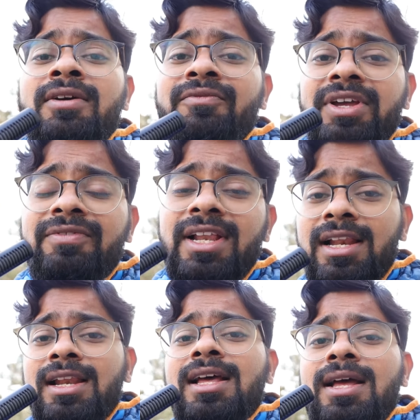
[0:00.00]
We
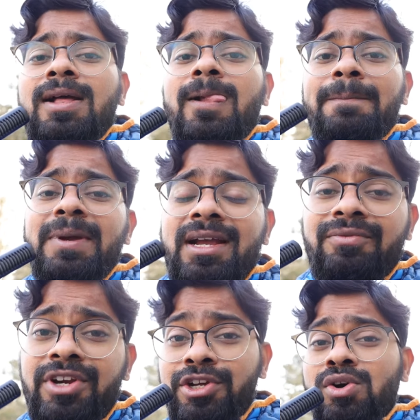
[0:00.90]
will make a
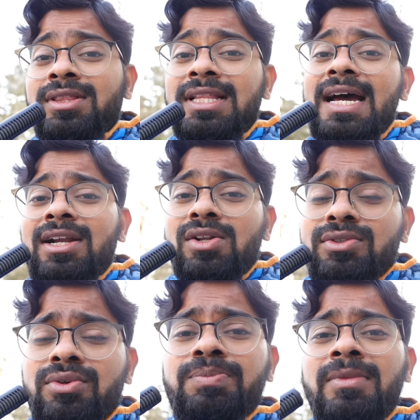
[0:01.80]
video on that
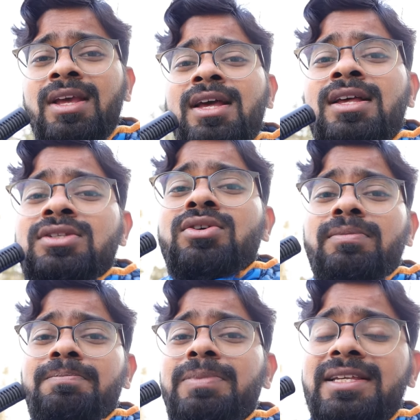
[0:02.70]
also.
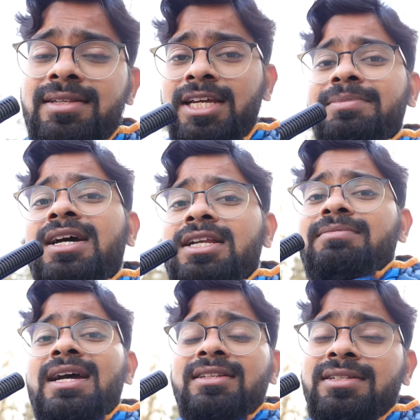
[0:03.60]
So please keep that
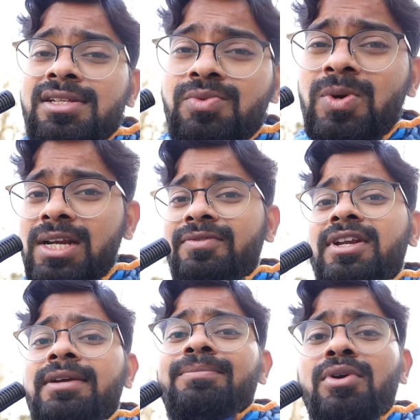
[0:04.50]
in mind. This is
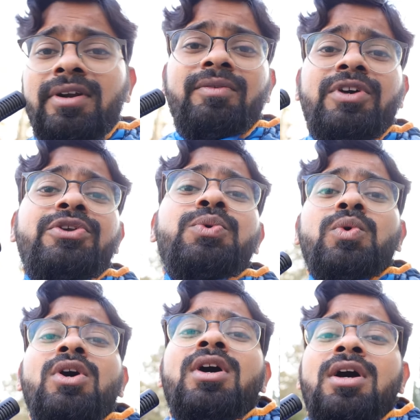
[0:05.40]
very important when you
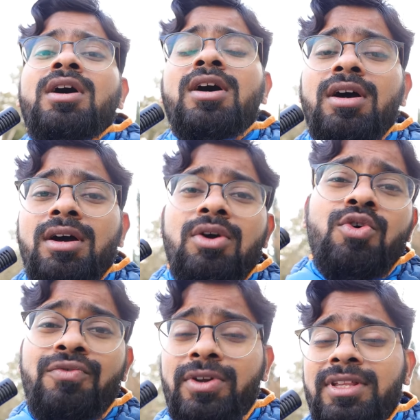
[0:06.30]

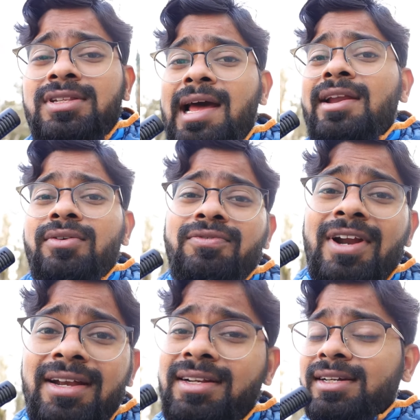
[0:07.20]
go for this kind of
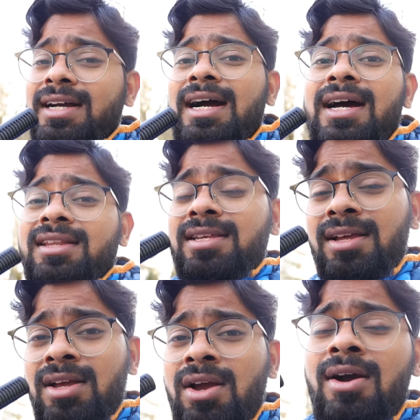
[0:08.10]
rented cars
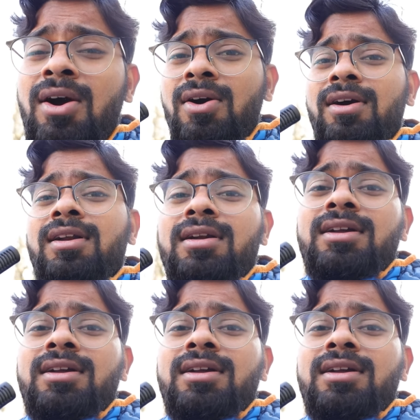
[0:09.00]
or